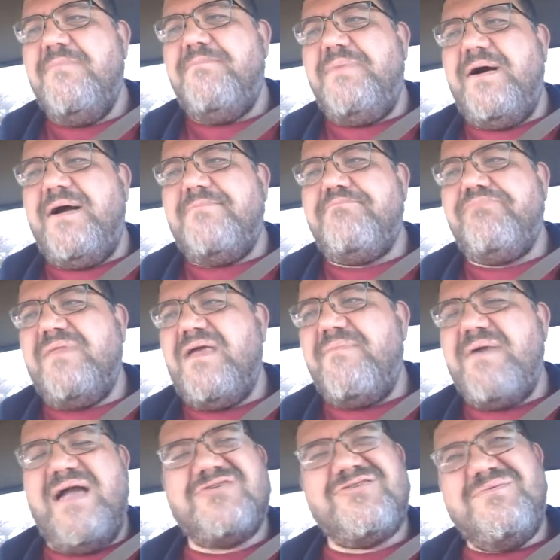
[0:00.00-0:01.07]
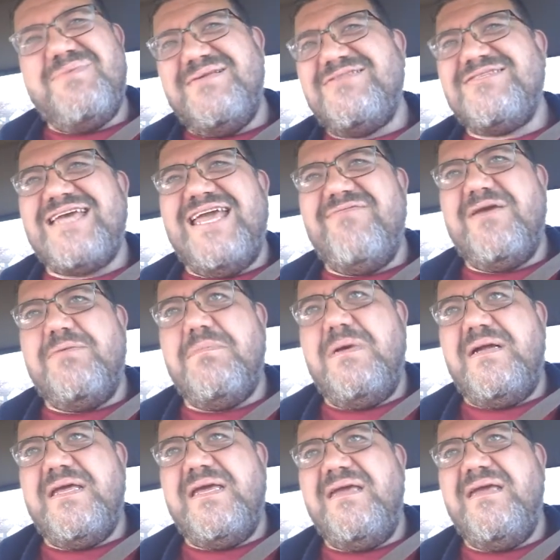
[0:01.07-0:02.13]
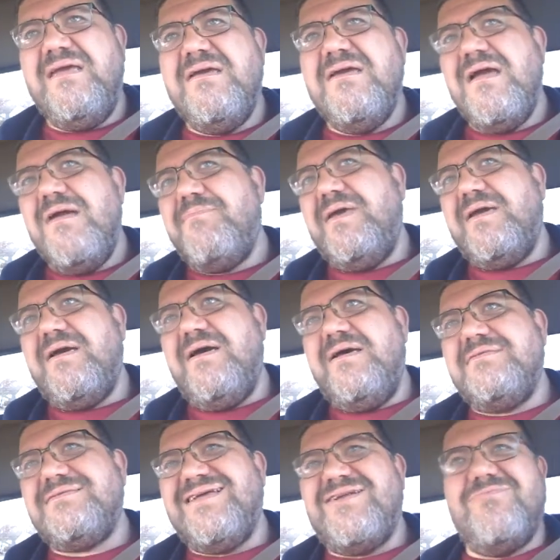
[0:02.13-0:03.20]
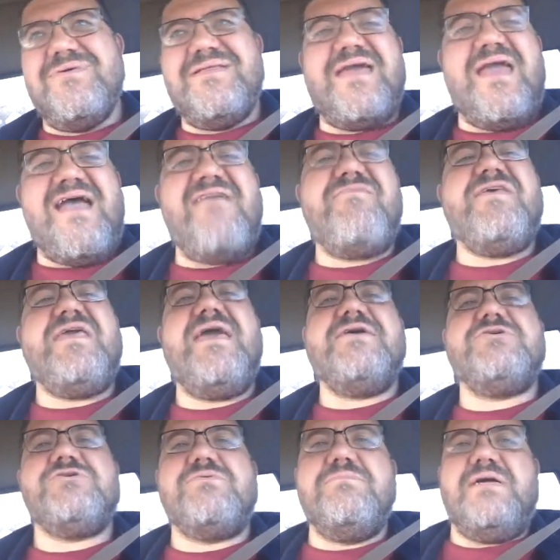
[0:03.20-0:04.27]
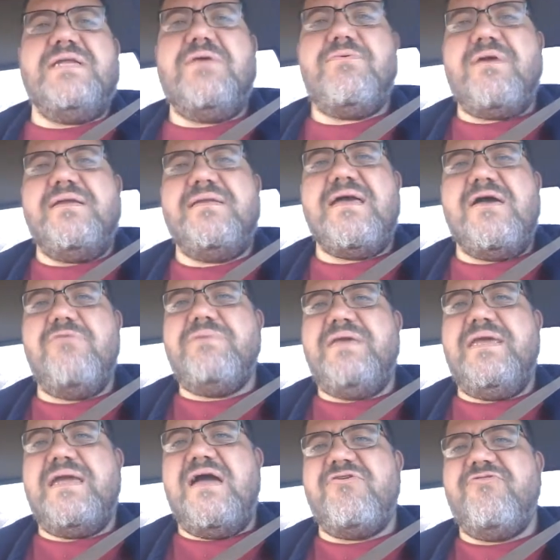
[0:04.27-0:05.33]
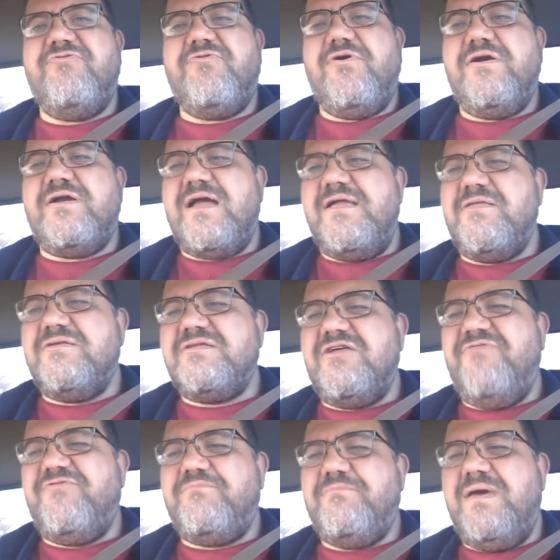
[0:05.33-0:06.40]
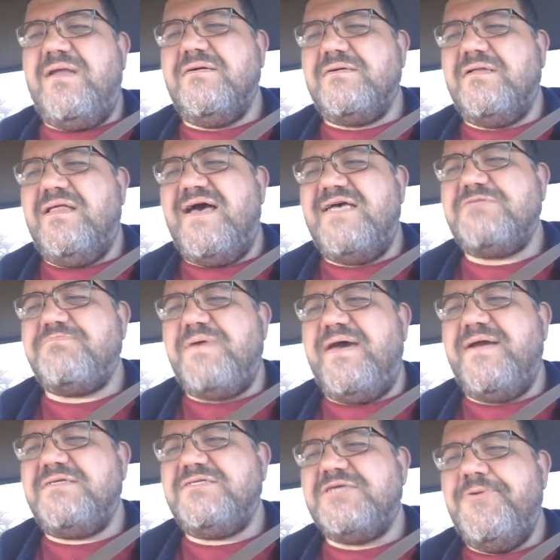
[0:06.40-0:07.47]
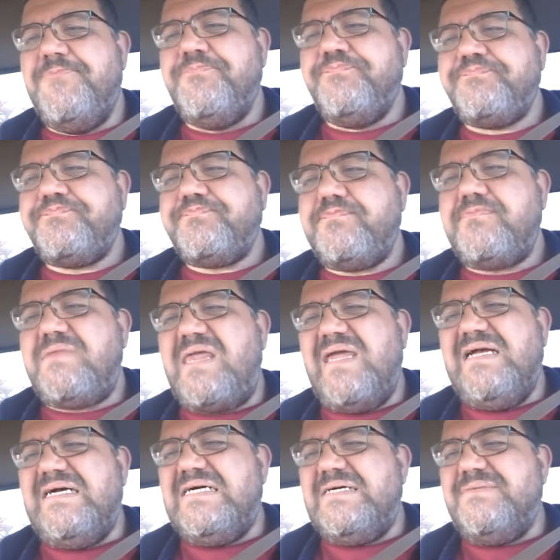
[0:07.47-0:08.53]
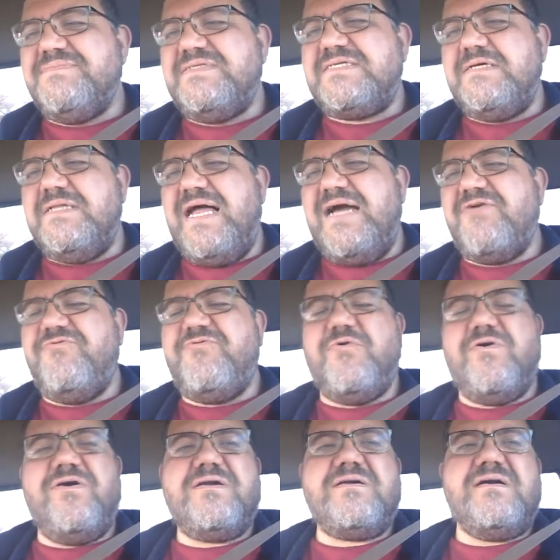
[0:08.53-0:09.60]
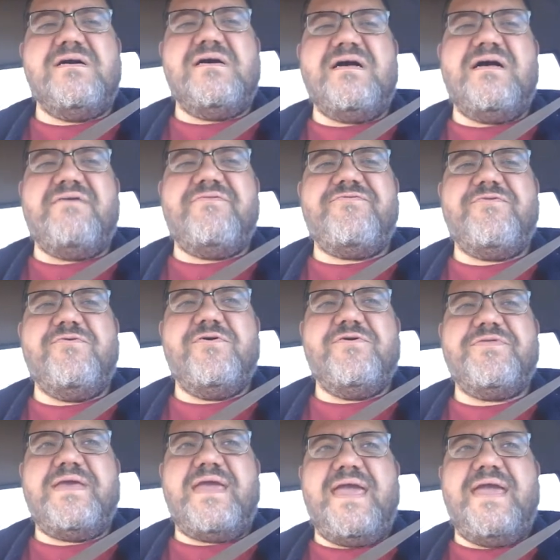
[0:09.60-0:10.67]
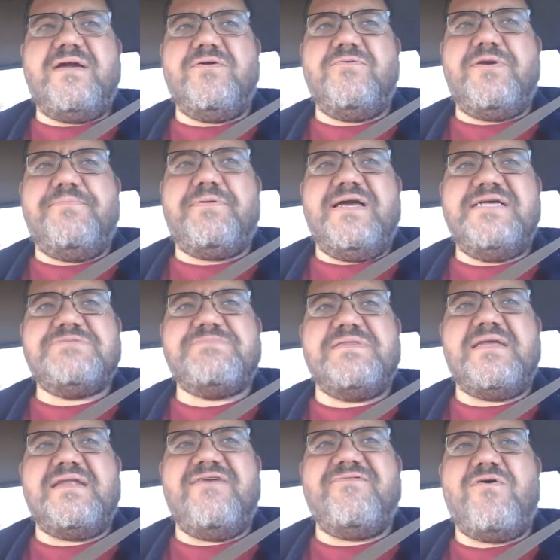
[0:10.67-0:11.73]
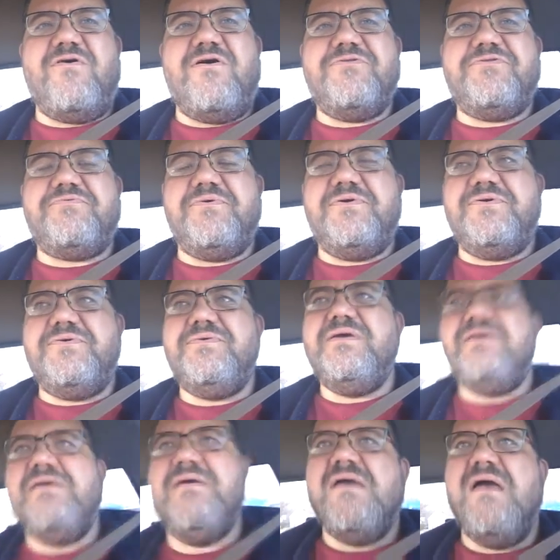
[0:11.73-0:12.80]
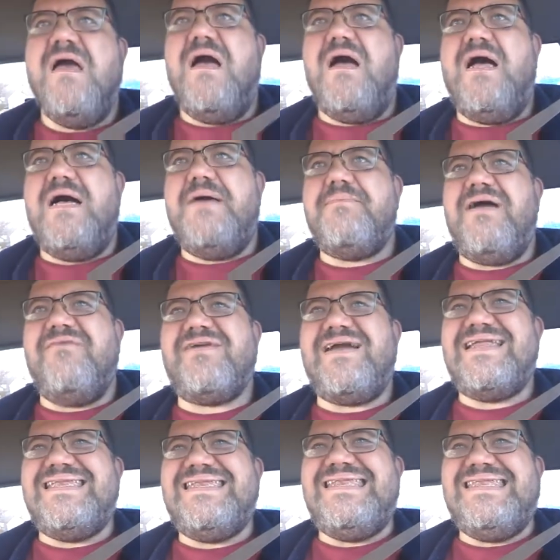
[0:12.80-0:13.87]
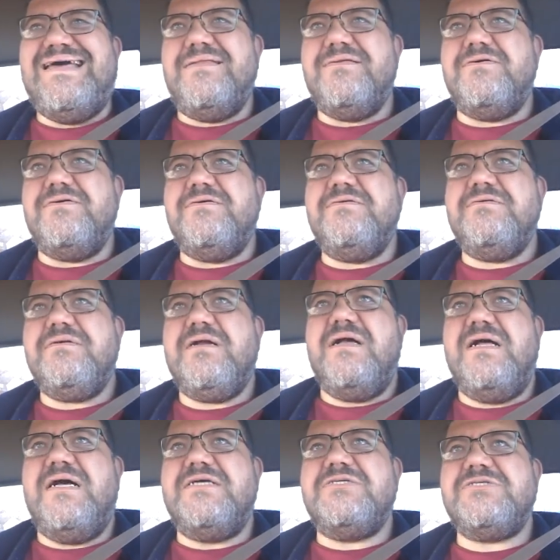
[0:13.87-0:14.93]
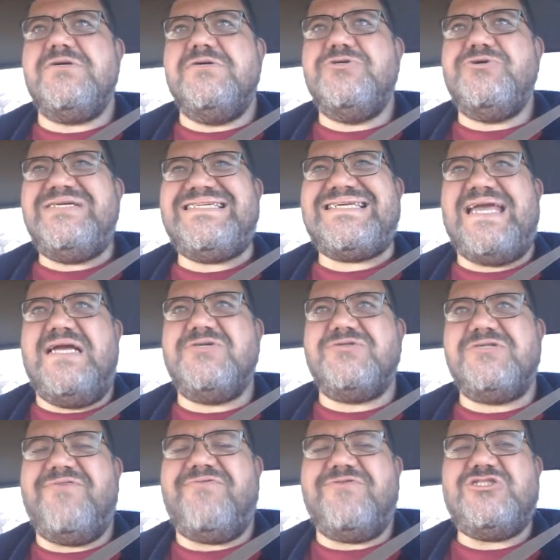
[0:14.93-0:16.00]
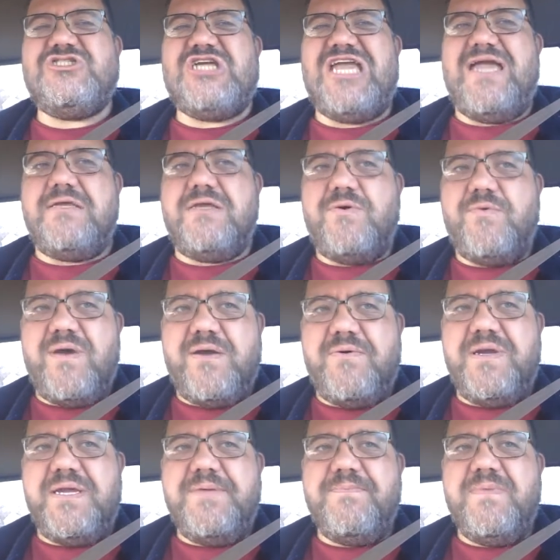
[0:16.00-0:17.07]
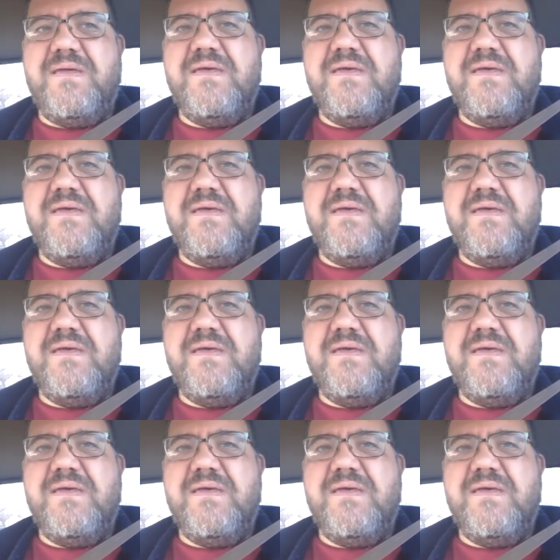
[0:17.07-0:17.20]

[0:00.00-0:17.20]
but I'm actually been saving money because I don't really have the extra money right now, being out of work on the different medical aspects. Still out of work for the ankle replacement that I've gone through. I've got another surgery scheduled for January.